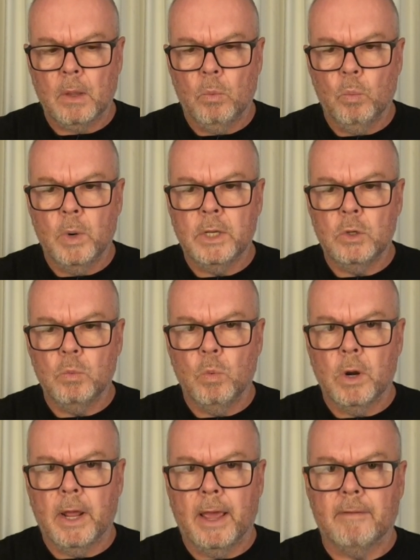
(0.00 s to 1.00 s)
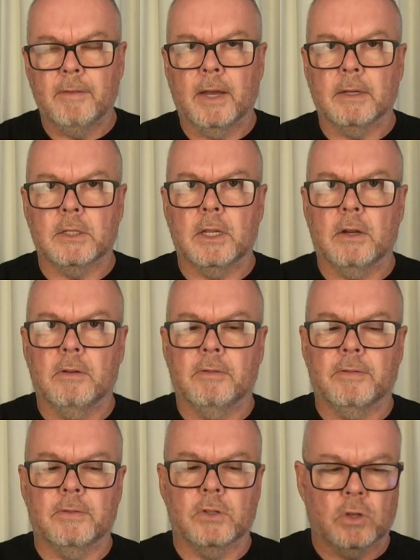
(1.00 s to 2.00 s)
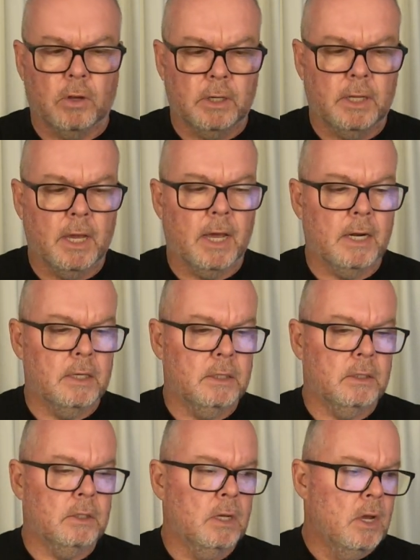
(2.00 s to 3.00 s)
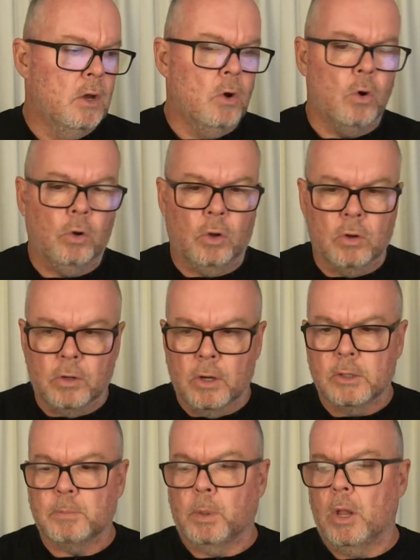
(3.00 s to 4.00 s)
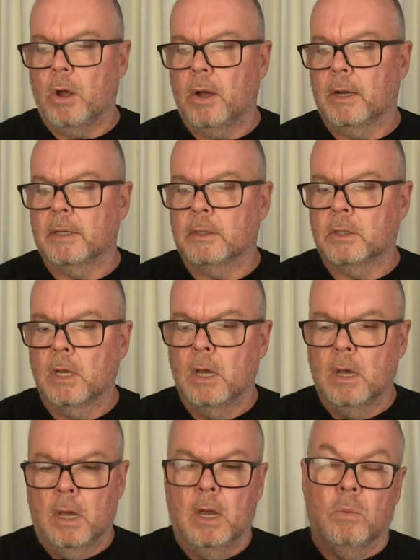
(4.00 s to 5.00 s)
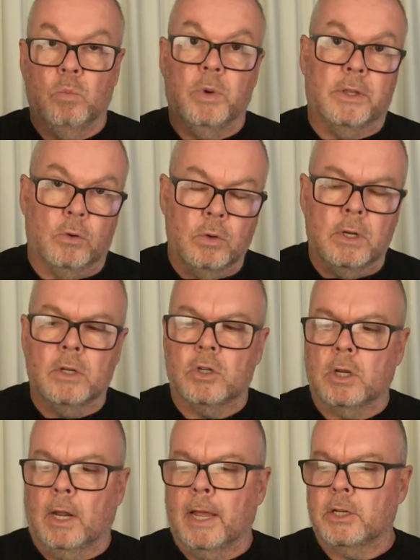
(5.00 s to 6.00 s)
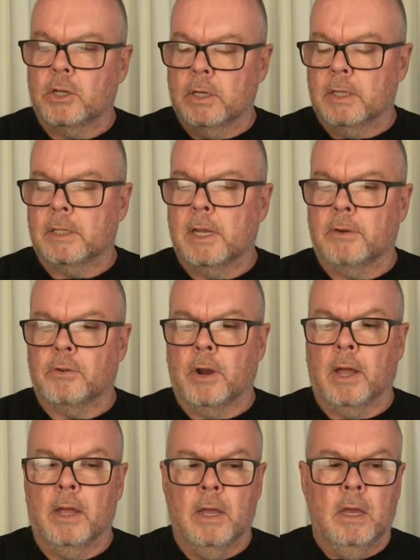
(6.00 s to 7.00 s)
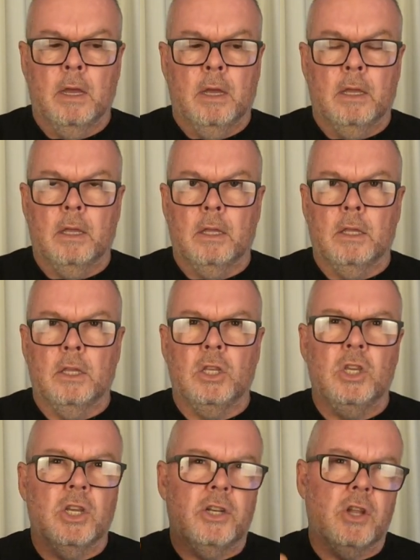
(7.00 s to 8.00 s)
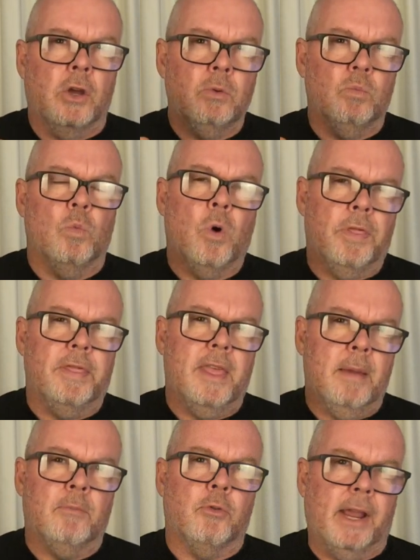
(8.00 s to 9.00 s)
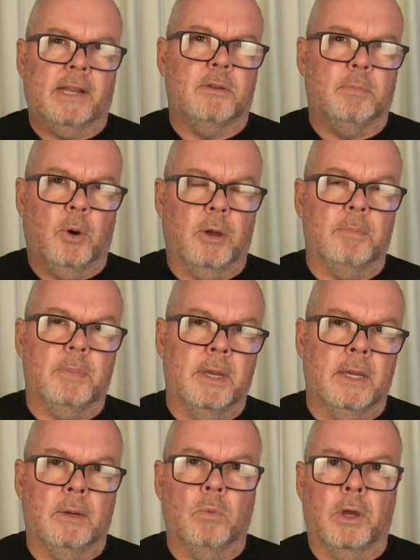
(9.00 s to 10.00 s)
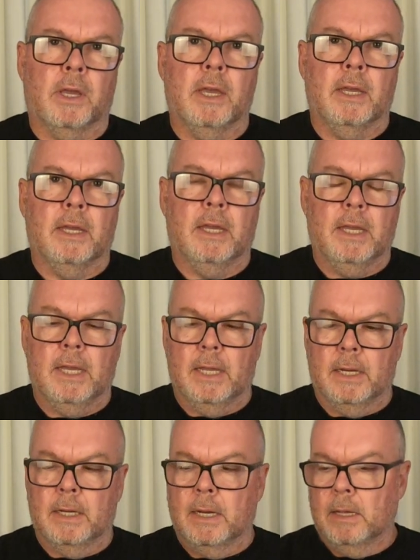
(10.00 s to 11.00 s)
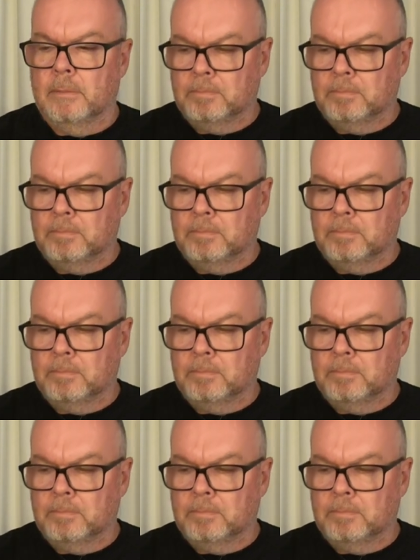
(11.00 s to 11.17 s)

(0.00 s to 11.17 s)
When you want to have a set of side cutters or long nose pliers with good insulation, etc., you don't want them wrecked by working in